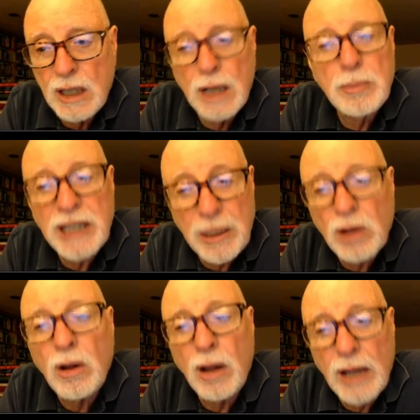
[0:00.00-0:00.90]
uh, but they would
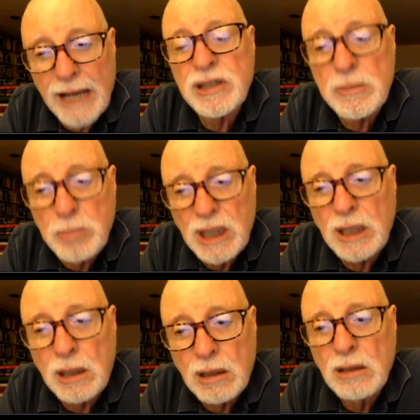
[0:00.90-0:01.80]
all have to be
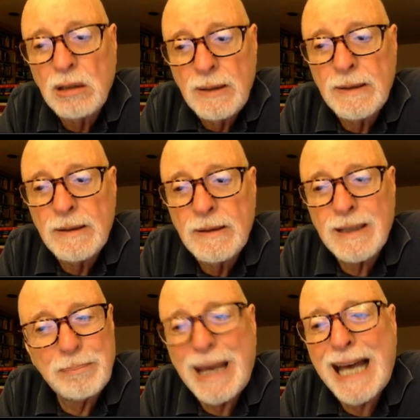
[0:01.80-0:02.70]

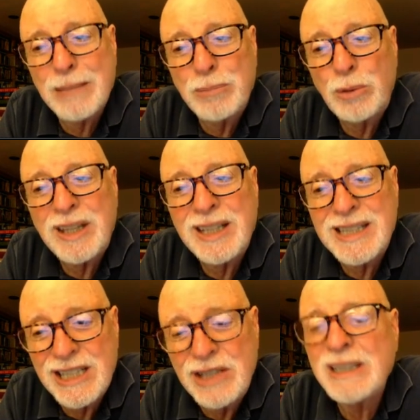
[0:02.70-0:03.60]
compatible with
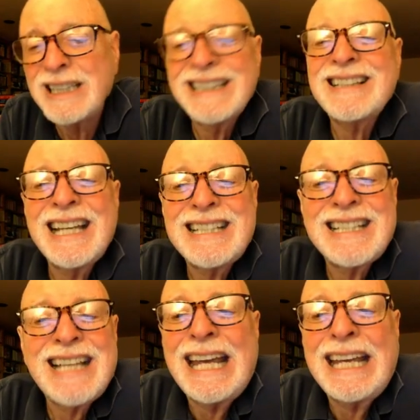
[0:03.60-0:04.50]
continuing. It's like
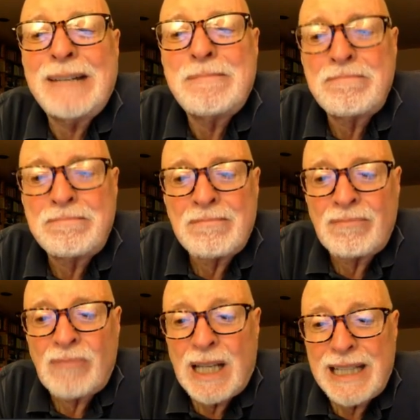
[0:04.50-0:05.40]
saying,
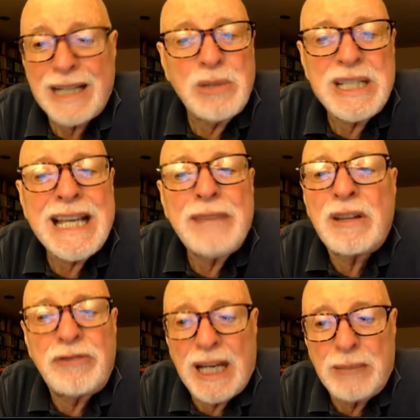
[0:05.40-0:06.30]
can we save the
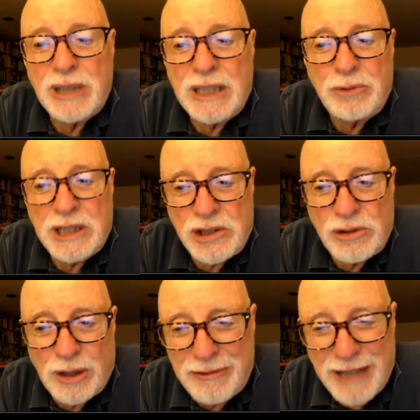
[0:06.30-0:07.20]
family if we
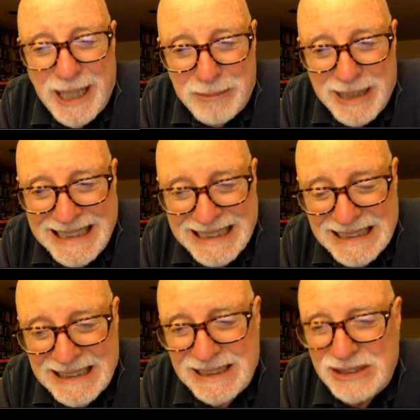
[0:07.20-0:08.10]
destroy the family?
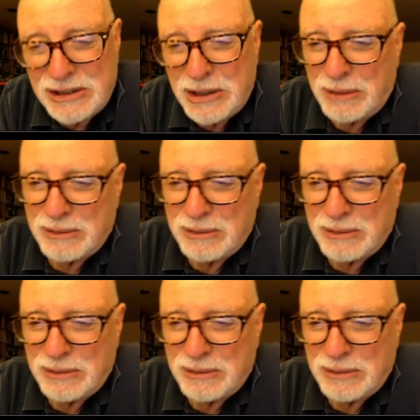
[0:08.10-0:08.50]
No.